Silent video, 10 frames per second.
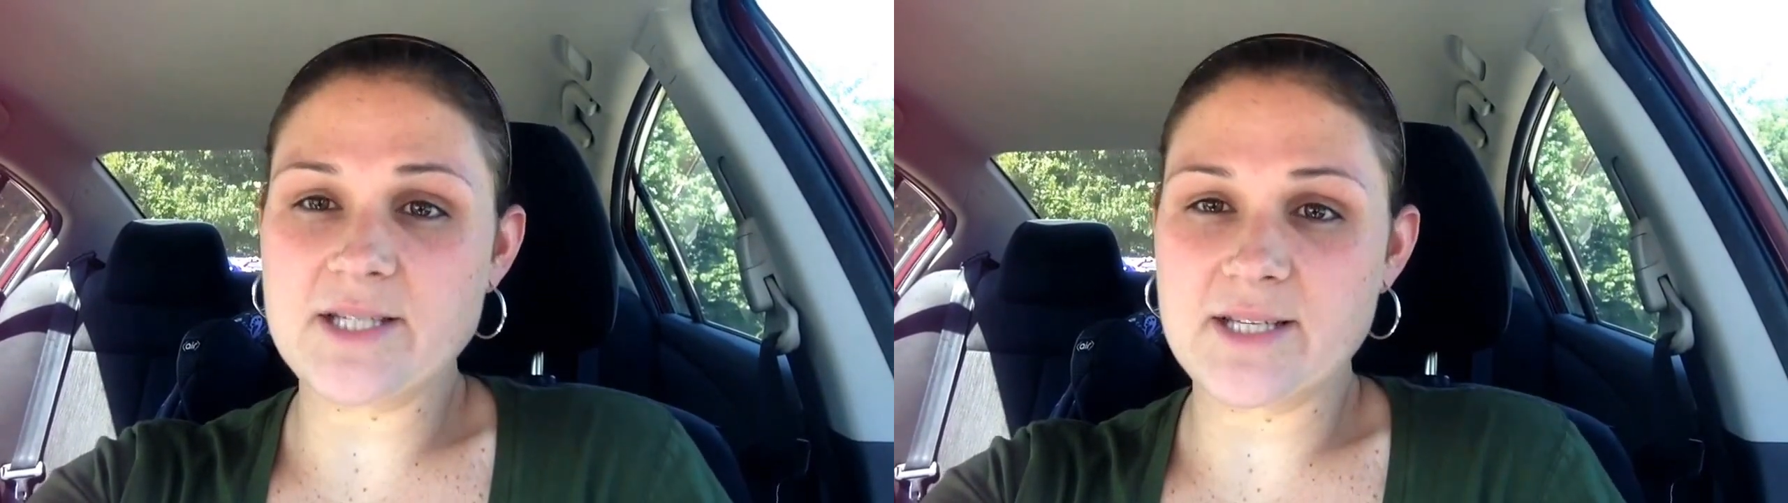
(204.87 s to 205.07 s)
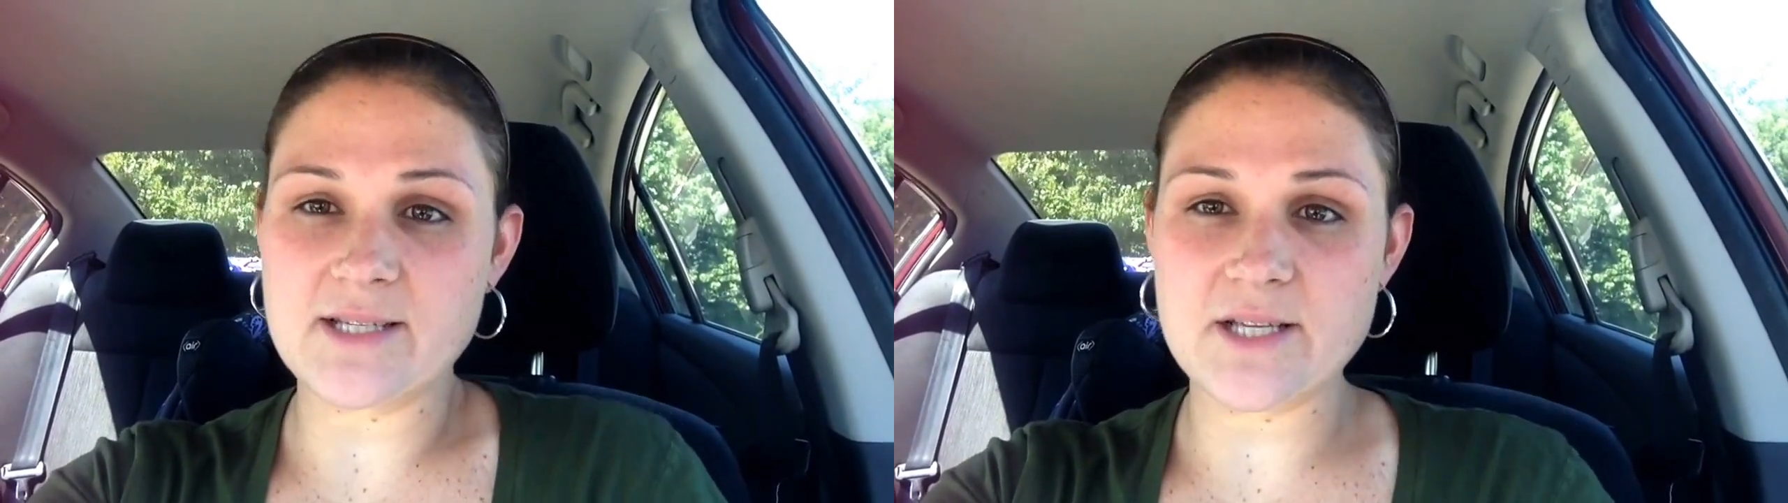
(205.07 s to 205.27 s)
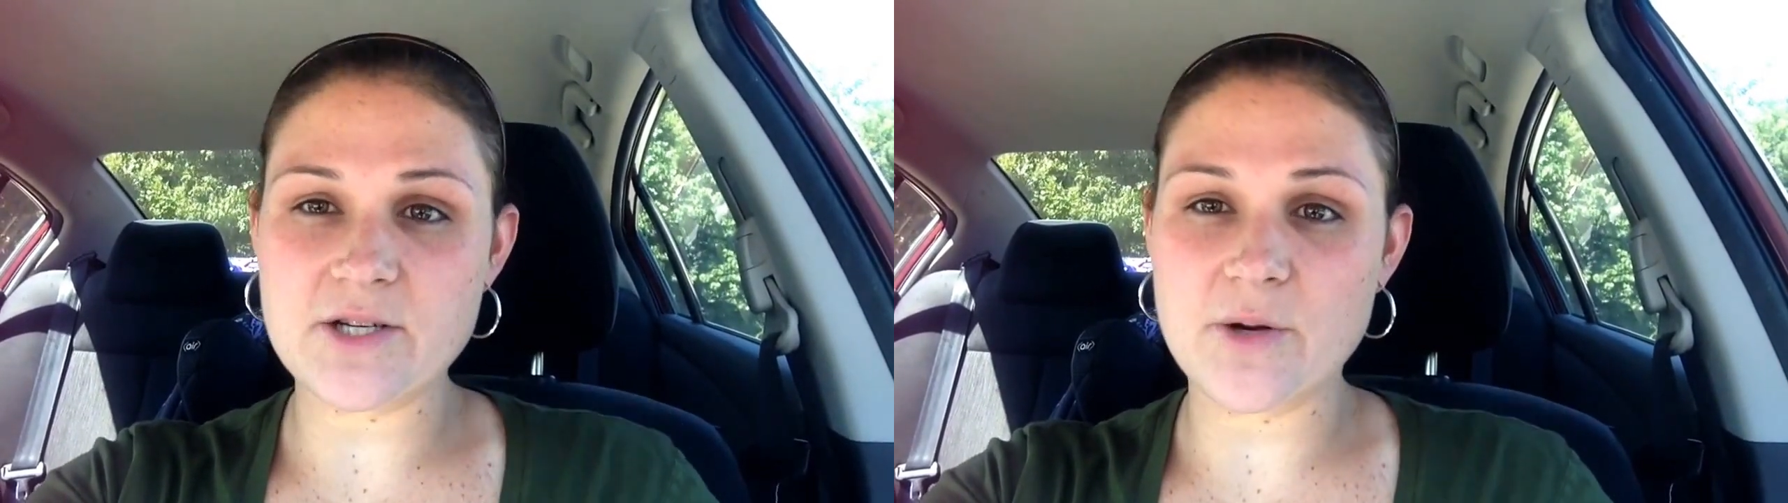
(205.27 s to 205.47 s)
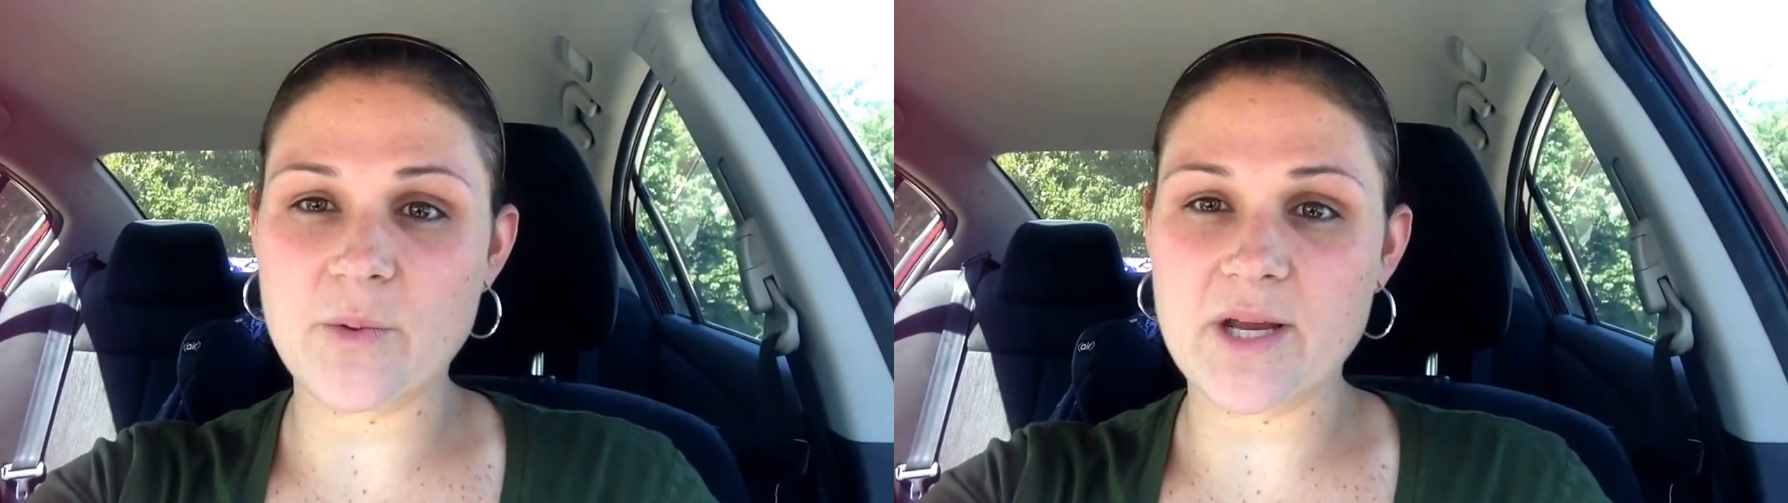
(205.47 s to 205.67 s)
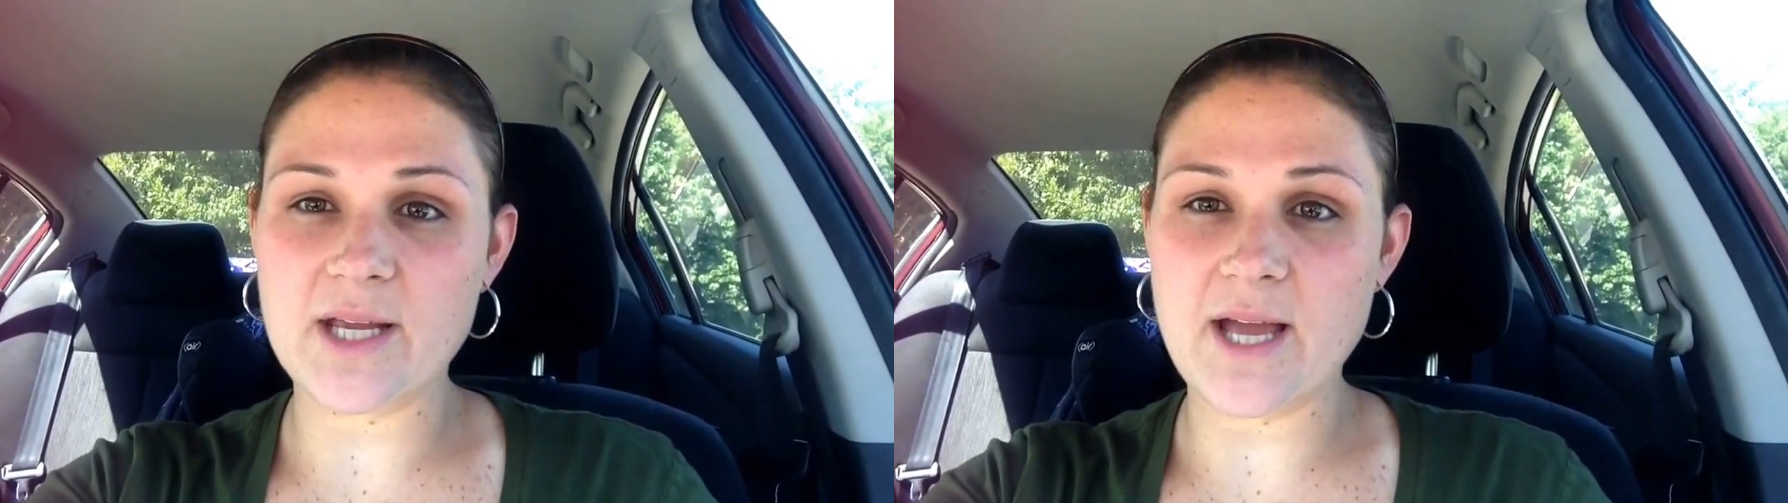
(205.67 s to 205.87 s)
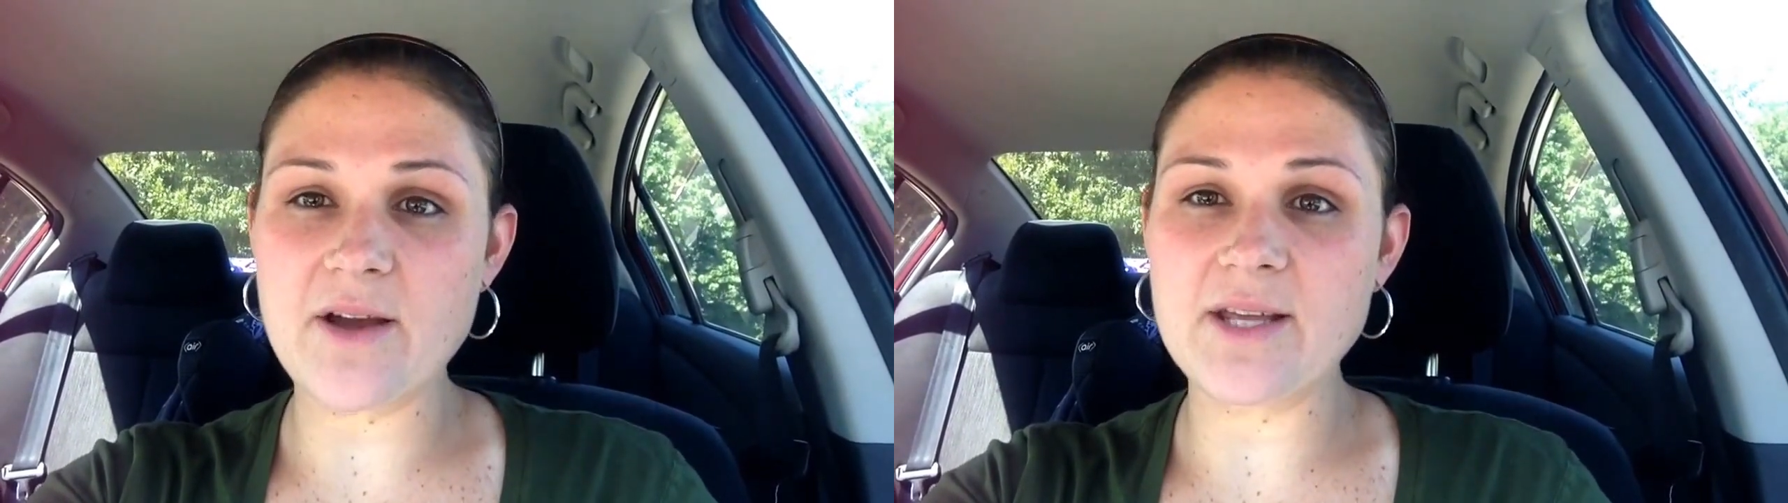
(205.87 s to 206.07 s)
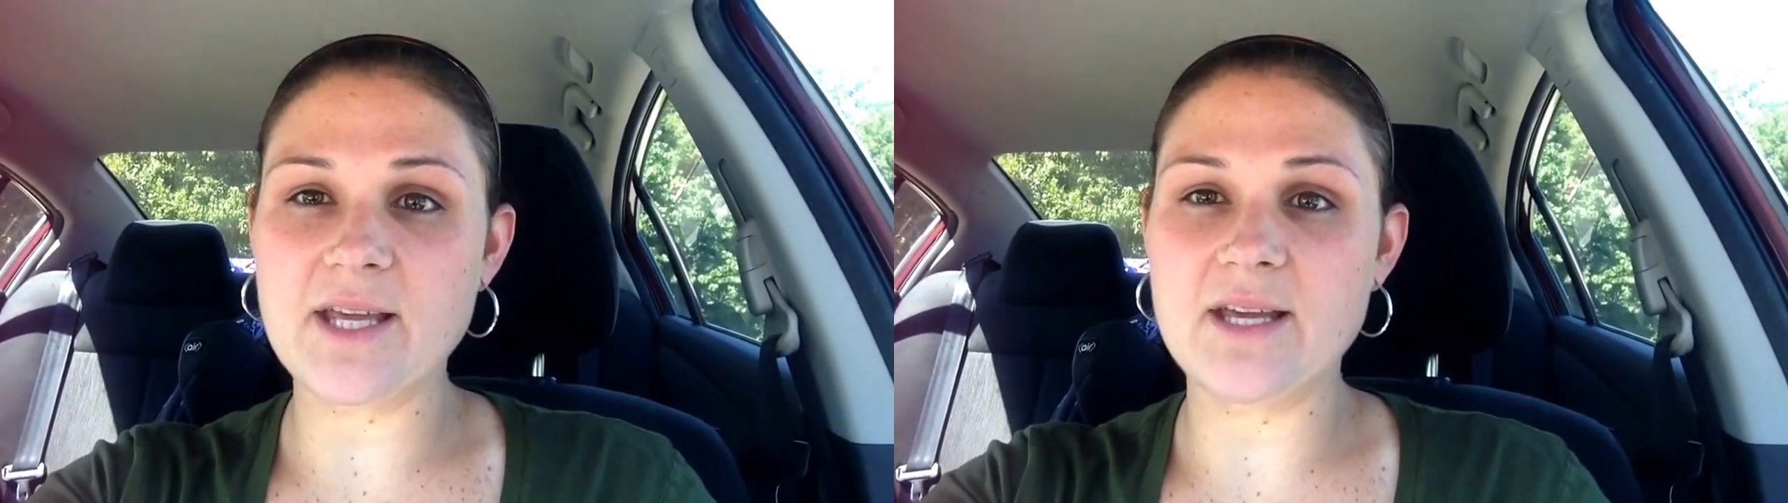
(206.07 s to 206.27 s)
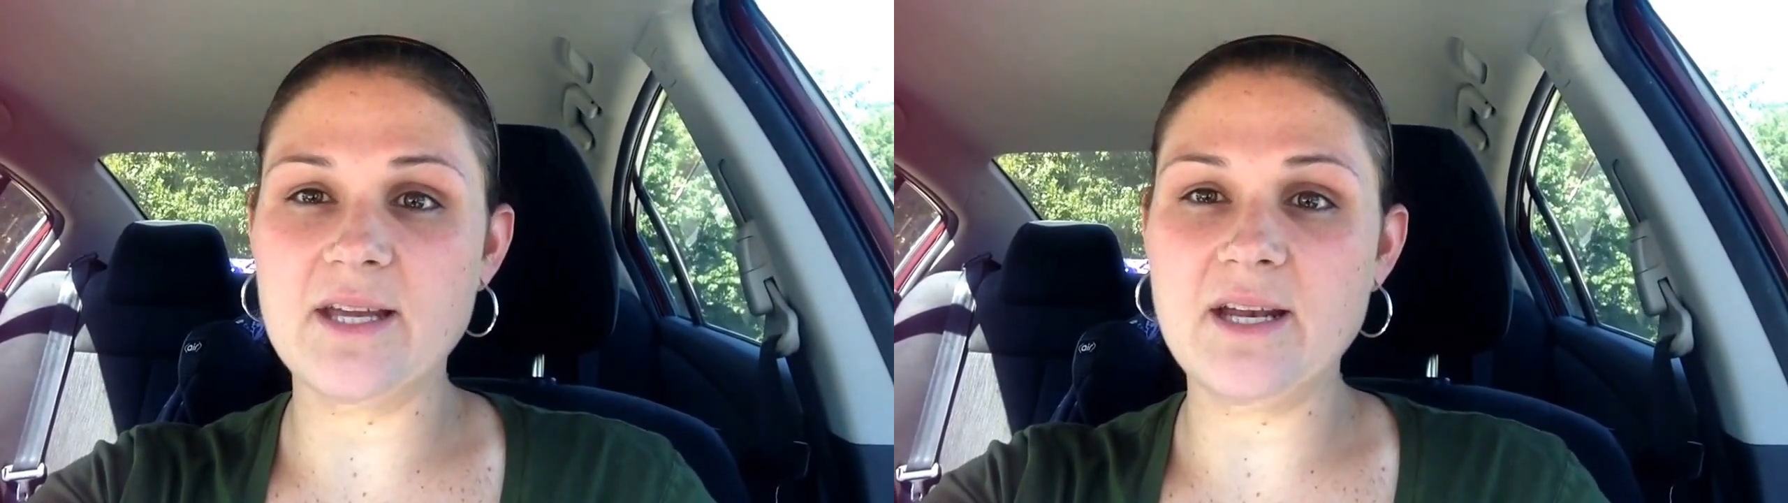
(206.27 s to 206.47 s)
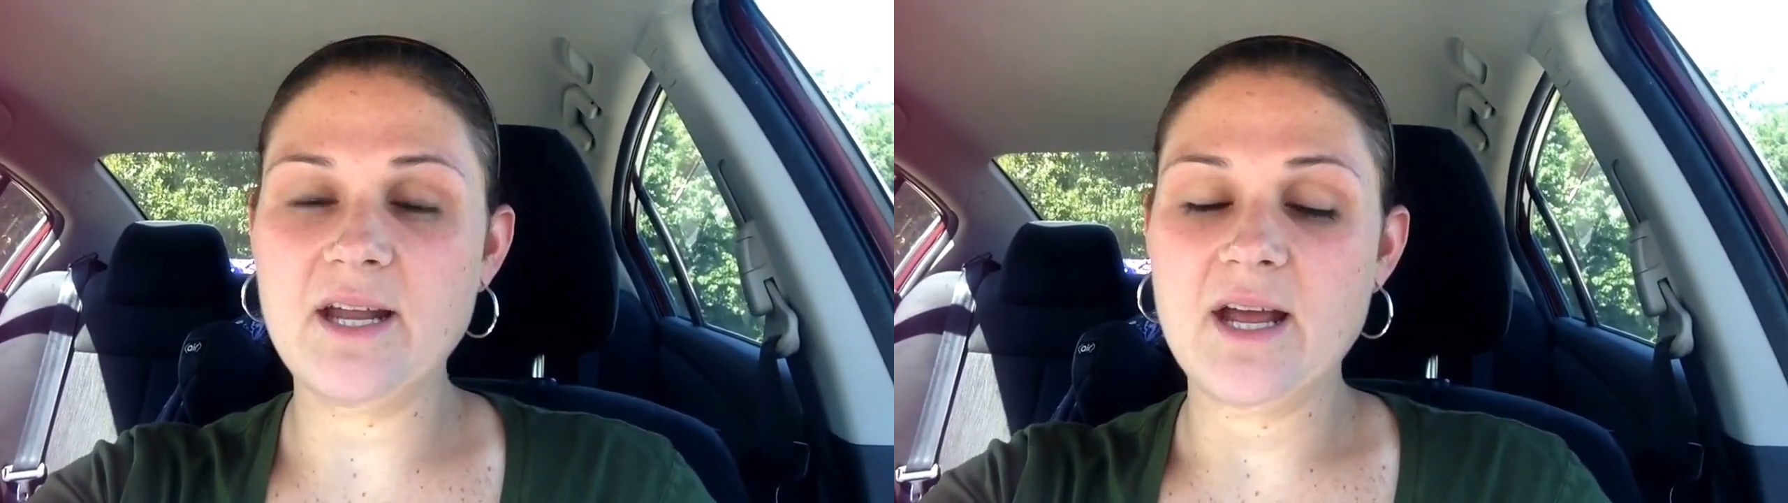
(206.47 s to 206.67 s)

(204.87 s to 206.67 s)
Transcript: because I started working out again.